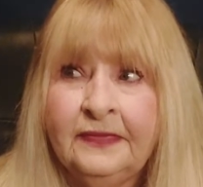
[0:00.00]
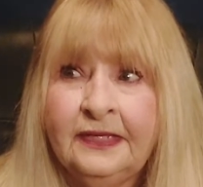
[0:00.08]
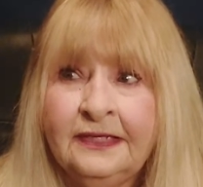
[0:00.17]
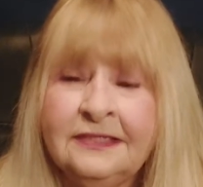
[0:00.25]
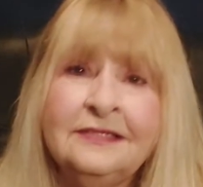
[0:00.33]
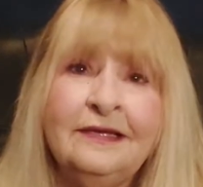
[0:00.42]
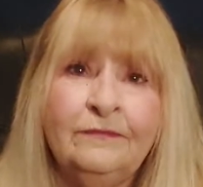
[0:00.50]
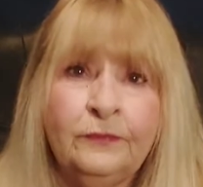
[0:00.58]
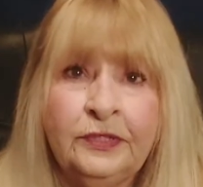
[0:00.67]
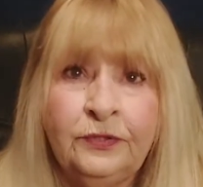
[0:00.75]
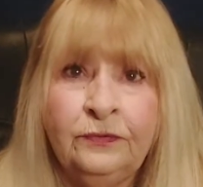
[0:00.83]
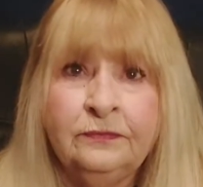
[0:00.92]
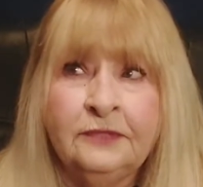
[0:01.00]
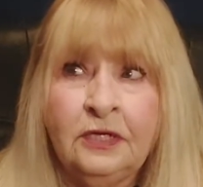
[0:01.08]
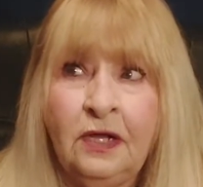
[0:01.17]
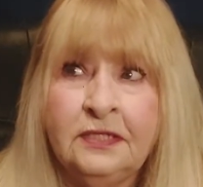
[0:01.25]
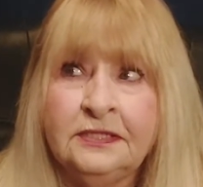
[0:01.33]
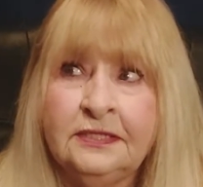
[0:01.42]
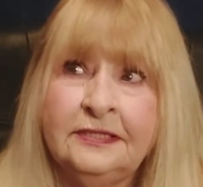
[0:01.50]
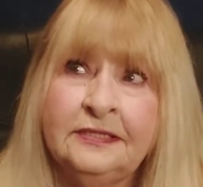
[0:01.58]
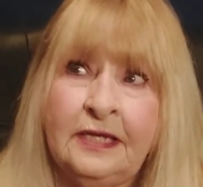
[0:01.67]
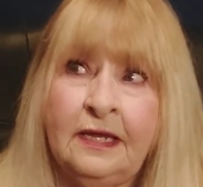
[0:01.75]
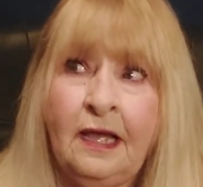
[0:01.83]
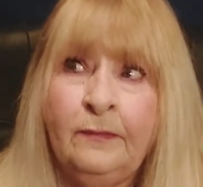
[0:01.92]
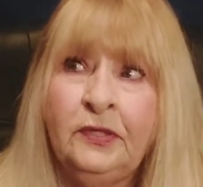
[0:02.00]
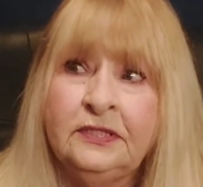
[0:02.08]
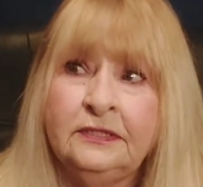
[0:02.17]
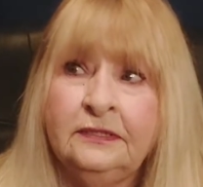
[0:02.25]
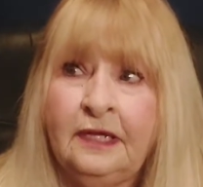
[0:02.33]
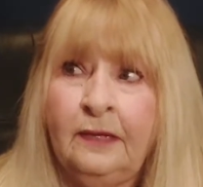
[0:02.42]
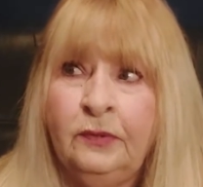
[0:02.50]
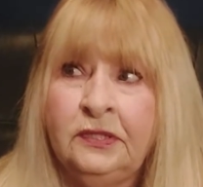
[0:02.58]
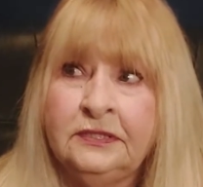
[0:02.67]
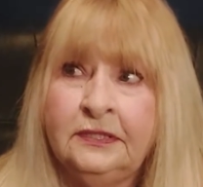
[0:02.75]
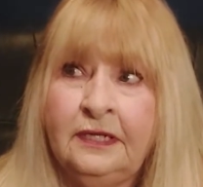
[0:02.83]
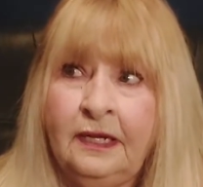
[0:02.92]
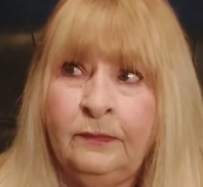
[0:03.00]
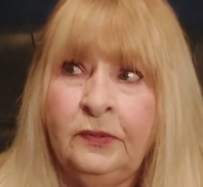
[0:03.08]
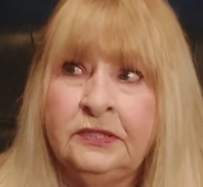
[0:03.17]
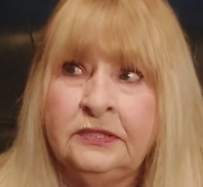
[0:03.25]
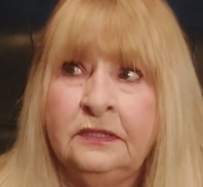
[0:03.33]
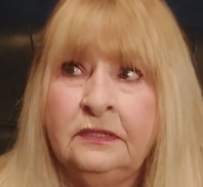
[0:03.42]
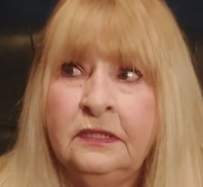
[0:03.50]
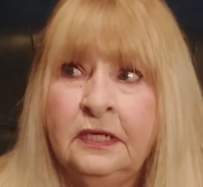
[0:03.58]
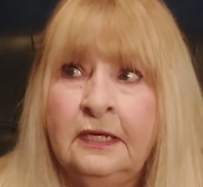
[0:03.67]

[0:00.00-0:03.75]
except when you constantly say, I booked it, I booked it, I booked it.